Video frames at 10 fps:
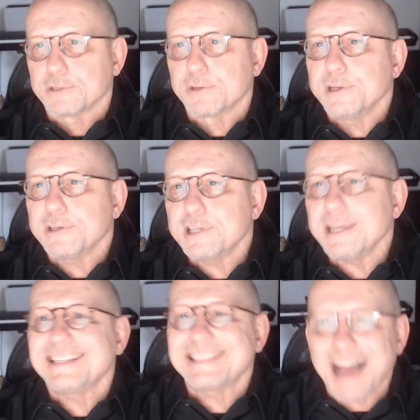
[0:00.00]
So you
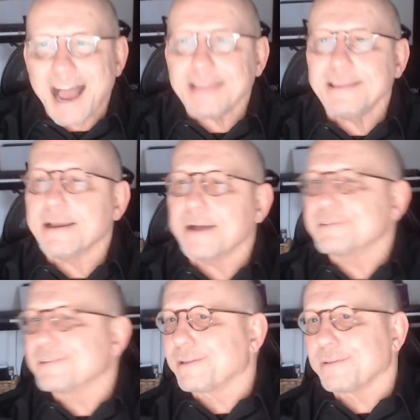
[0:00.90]
see, tithing
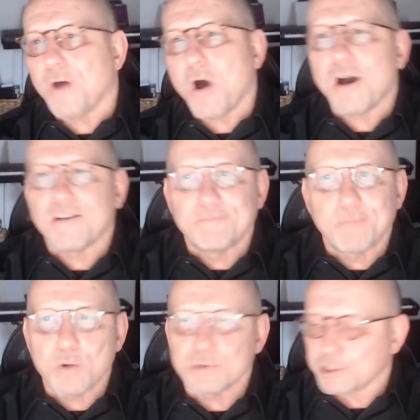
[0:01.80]
under the law
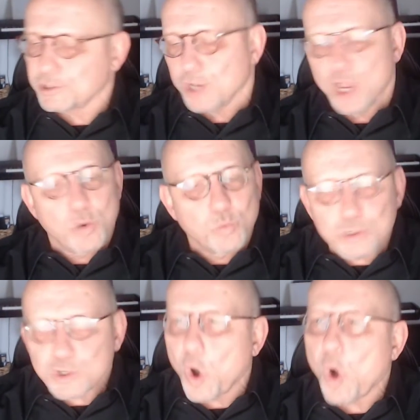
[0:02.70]
of Moses
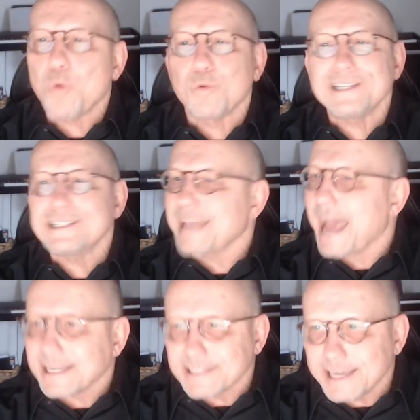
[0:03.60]
was always
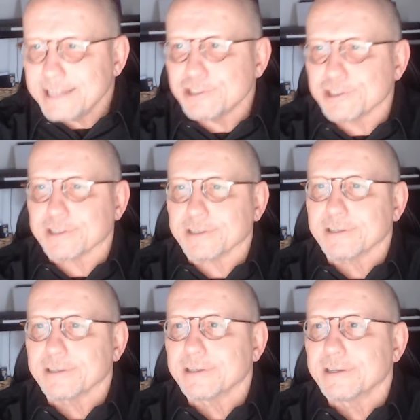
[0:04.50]
taxation,
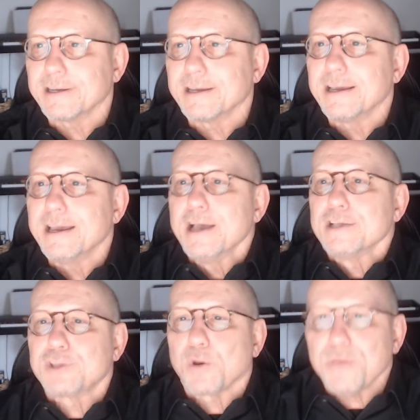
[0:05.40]

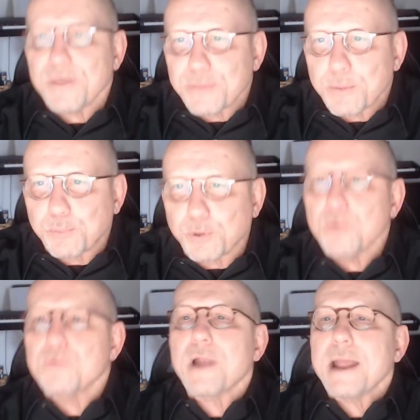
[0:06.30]
so that the
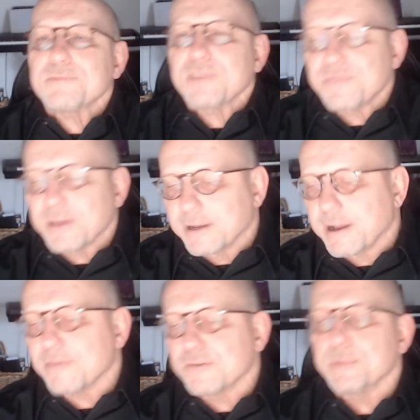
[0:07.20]
programs of the
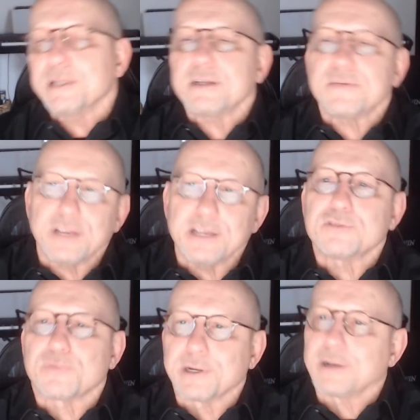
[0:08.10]
government of
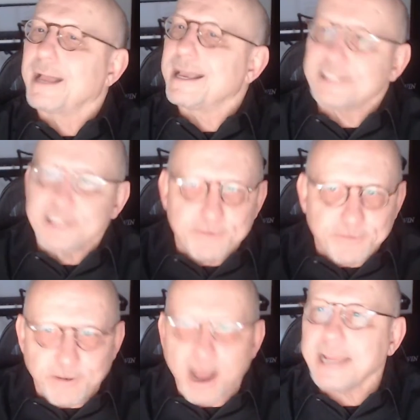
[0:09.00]
Israel, as
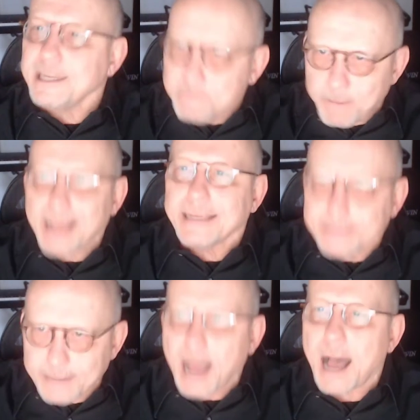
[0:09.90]
defined by
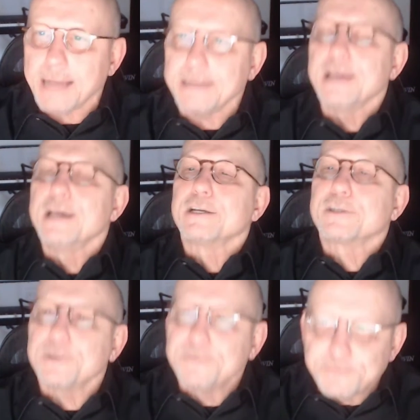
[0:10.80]
God,
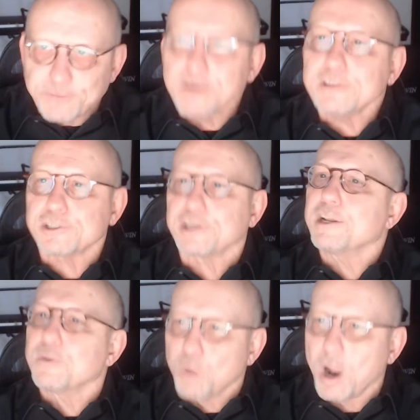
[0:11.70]
could
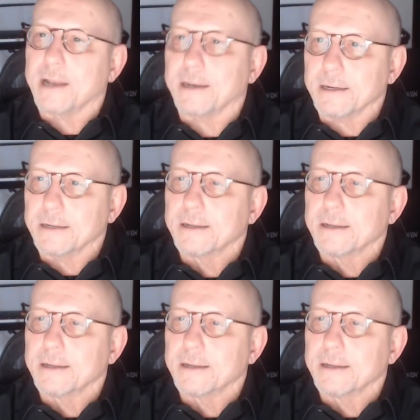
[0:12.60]
function and run.